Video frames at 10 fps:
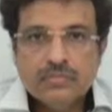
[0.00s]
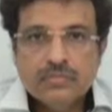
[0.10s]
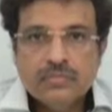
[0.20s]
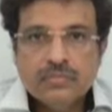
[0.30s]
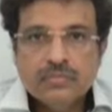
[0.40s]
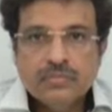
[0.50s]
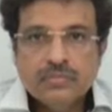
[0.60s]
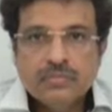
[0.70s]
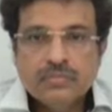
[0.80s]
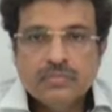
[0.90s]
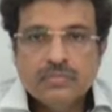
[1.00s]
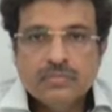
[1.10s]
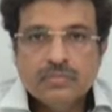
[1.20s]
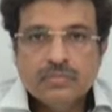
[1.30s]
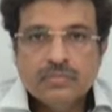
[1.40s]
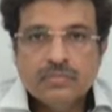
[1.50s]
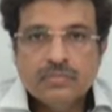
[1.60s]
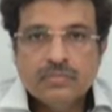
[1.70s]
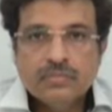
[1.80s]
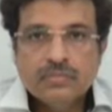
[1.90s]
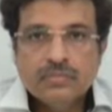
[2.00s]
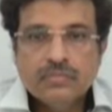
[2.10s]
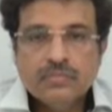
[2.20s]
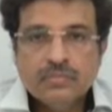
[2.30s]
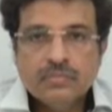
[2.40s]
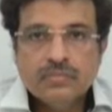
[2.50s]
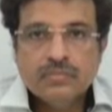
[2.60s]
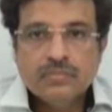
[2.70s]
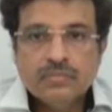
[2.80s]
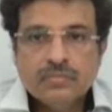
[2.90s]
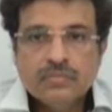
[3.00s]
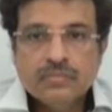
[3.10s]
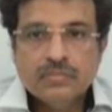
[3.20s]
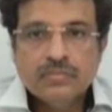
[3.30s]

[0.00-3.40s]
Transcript: (not speaking)